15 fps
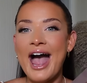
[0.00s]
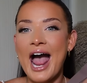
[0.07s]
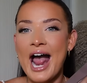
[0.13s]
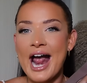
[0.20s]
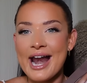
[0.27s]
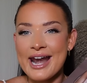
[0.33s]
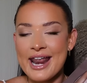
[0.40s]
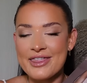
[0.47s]

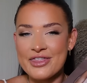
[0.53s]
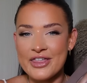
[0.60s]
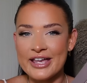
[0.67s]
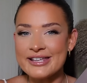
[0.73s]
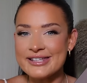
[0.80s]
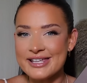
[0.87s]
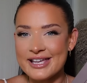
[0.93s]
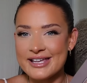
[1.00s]
And
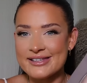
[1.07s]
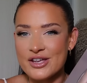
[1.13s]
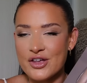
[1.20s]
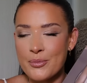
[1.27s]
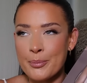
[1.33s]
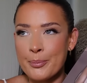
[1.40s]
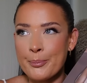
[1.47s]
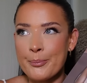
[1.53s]
this is
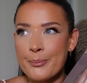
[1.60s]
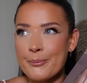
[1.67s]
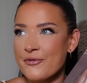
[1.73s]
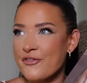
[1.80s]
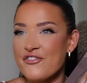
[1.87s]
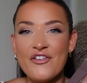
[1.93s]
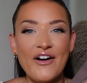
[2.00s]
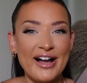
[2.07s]

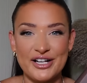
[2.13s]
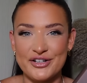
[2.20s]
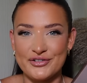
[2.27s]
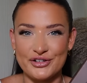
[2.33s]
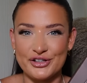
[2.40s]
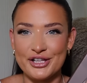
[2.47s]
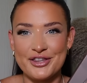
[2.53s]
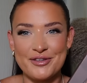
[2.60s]

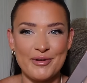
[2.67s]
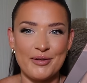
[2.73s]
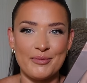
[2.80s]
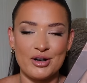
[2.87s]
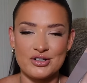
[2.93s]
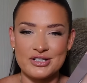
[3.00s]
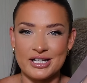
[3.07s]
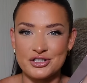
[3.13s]
viral at the
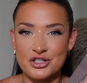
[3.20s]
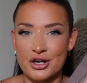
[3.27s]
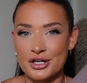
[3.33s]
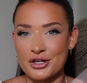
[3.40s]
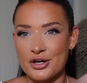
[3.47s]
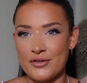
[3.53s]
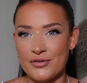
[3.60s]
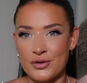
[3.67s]
moment on TikTok. I
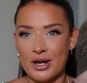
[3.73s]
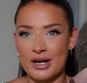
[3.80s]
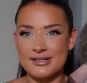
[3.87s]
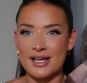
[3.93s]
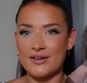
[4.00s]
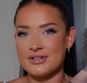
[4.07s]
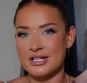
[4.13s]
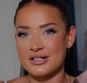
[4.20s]
don't know if you guys
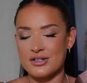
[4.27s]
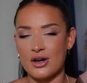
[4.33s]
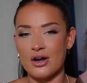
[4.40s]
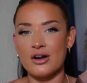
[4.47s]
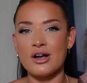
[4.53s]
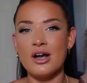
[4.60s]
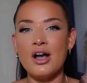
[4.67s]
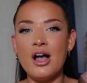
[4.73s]
have
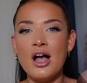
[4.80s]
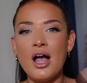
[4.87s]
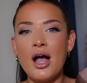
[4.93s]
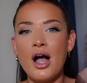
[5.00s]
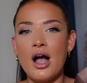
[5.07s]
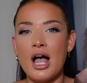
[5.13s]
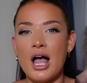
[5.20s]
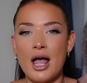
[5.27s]
TikTok,
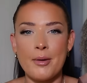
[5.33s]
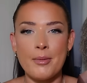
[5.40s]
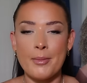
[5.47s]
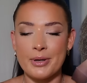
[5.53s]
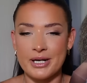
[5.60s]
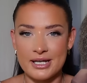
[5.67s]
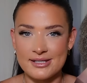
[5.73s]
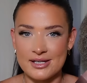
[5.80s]
but
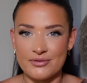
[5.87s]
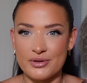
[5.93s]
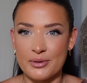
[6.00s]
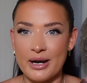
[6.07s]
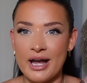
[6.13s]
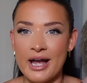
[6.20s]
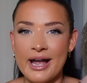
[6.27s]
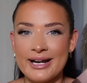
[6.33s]
it is everywhere.